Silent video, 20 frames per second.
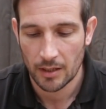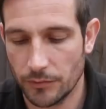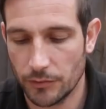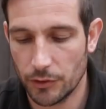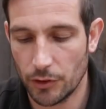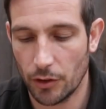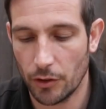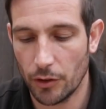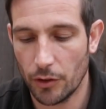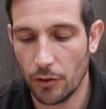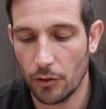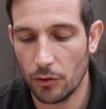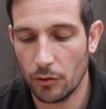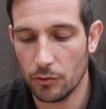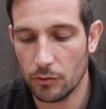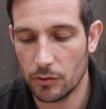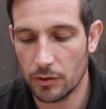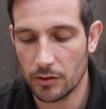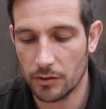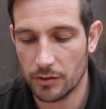John
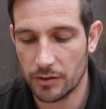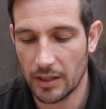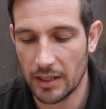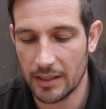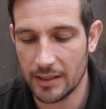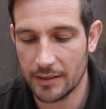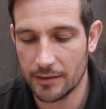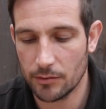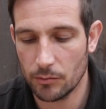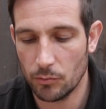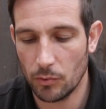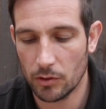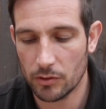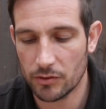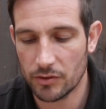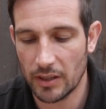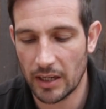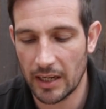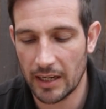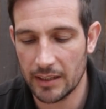Gold says, what
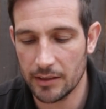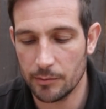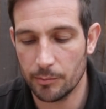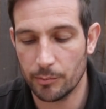size,